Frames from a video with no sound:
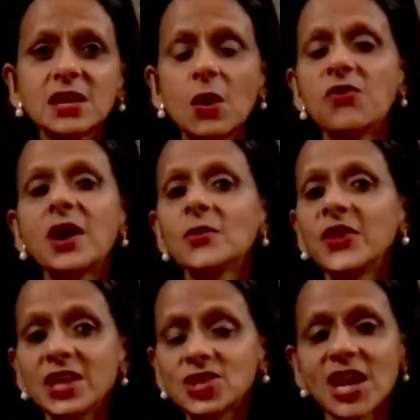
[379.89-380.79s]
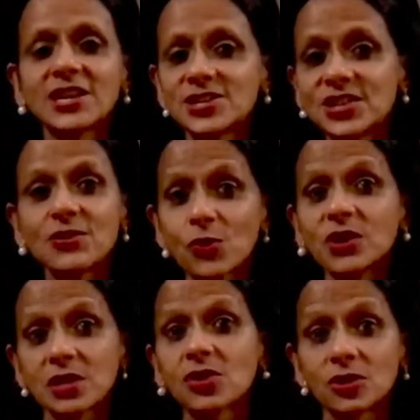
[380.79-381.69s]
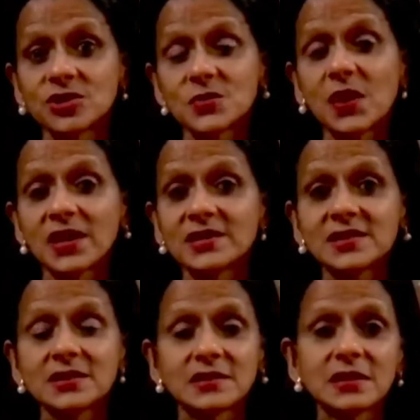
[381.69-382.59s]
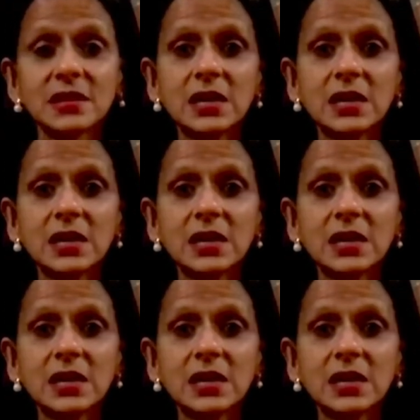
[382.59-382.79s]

of how they challenge their own unconscious biases.